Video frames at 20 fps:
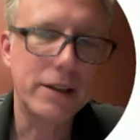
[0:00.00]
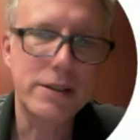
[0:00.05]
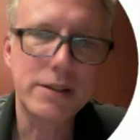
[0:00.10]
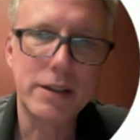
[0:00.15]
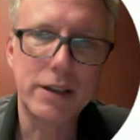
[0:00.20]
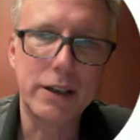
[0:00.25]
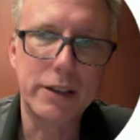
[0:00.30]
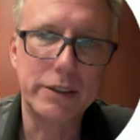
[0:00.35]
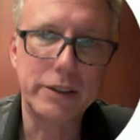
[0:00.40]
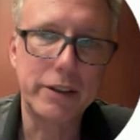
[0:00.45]

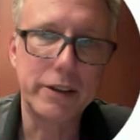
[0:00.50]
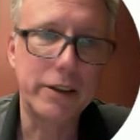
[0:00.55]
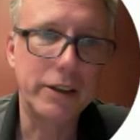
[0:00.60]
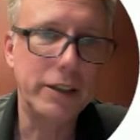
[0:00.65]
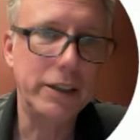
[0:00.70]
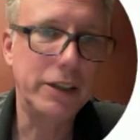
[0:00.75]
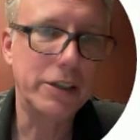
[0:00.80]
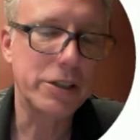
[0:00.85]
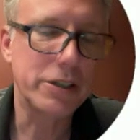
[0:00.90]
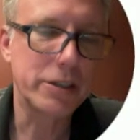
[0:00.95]
under the
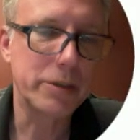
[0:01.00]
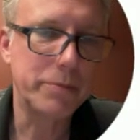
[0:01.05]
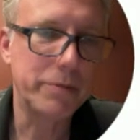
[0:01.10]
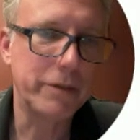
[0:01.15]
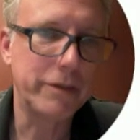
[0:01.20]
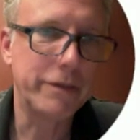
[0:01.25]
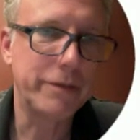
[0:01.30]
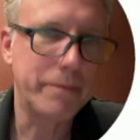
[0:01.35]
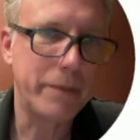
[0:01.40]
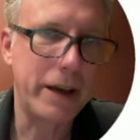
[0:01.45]
leadership
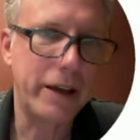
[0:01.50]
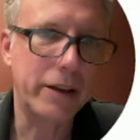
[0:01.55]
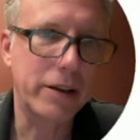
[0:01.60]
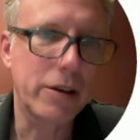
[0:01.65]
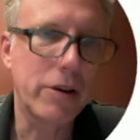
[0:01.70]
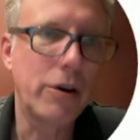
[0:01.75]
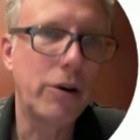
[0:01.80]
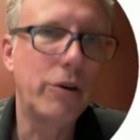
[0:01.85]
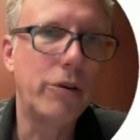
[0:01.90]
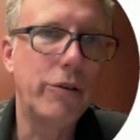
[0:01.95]
of Matt
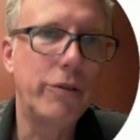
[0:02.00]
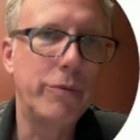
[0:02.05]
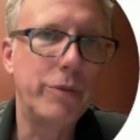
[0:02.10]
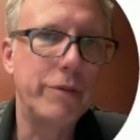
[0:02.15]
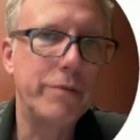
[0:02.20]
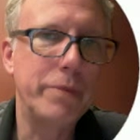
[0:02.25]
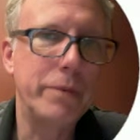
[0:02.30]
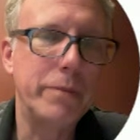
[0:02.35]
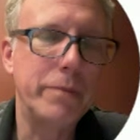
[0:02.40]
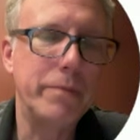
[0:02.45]
Ho, we've
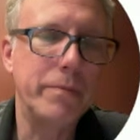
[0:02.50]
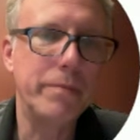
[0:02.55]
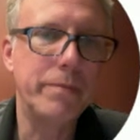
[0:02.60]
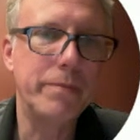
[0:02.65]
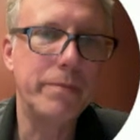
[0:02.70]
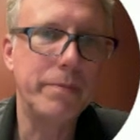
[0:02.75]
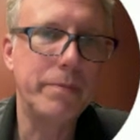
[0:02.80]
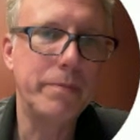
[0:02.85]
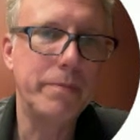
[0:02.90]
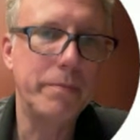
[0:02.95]
been
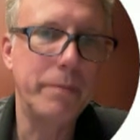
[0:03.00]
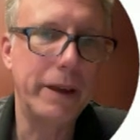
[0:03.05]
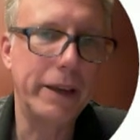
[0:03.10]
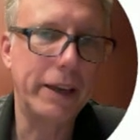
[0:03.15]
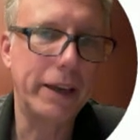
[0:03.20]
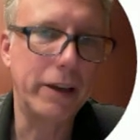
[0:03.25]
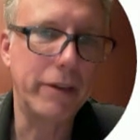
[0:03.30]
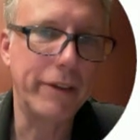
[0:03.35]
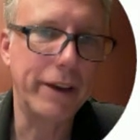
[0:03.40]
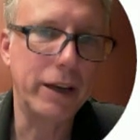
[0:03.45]

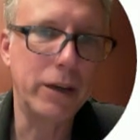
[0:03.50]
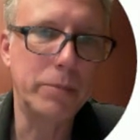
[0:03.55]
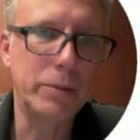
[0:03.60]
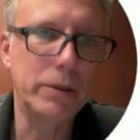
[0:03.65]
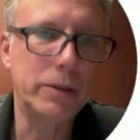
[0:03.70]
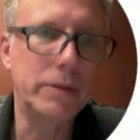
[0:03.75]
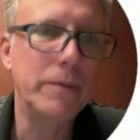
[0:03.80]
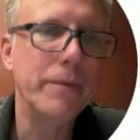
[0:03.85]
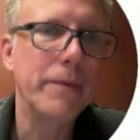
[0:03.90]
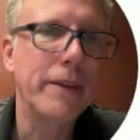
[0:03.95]
making
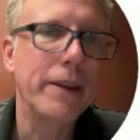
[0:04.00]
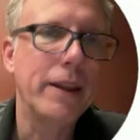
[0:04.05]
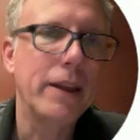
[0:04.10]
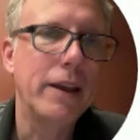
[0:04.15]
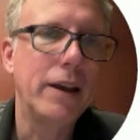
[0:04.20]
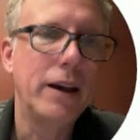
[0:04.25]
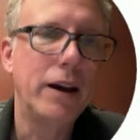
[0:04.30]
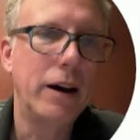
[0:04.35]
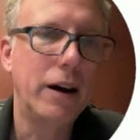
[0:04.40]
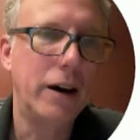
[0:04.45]
available.
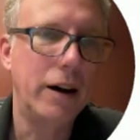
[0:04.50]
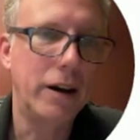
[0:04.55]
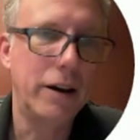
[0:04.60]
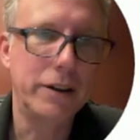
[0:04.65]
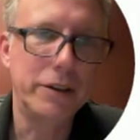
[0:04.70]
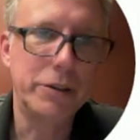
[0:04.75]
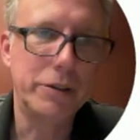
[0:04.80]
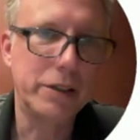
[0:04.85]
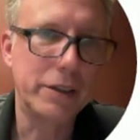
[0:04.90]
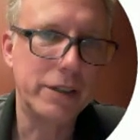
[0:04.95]

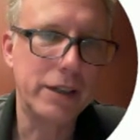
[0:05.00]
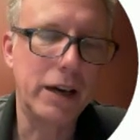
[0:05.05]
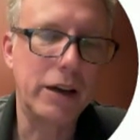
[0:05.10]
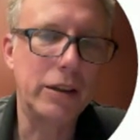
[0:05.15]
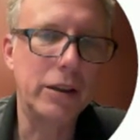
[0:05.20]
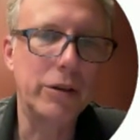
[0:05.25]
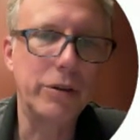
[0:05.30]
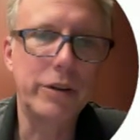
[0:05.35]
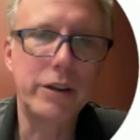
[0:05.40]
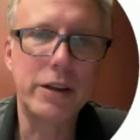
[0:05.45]
You can
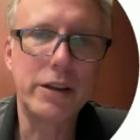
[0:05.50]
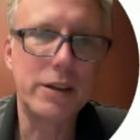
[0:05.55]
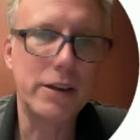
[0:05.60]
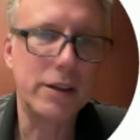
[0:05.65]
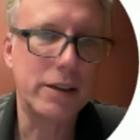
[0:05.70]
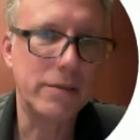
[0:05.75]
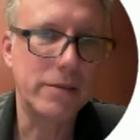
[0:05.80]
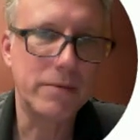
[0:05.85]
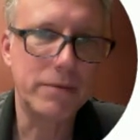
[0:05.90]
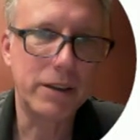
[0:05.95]
download it.
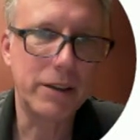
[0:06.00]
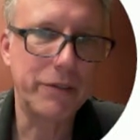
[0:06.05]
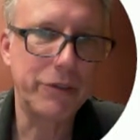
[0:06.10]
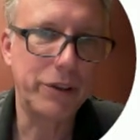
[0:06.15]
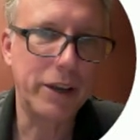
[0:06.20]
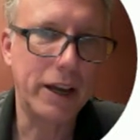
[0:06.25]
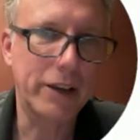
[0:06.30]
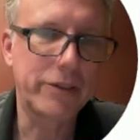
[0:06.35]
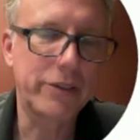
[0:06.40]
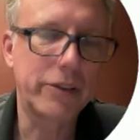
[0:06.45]
It gives you
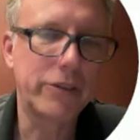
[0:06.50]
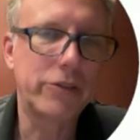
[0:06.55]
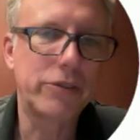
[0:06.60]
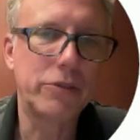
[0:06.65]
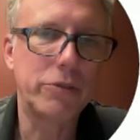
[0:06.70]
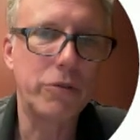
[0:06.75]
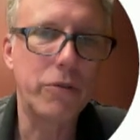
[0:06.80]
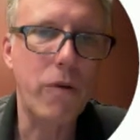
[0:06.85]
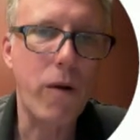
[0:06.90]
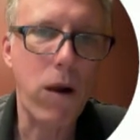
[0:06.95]
access
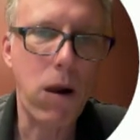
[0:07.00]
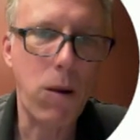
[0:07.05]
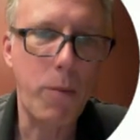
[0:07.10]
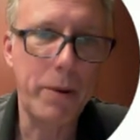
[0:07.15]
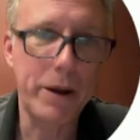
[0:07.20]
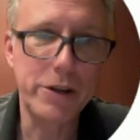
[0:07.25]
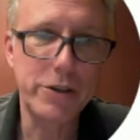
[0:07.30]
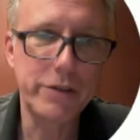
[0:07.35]
to a bunch of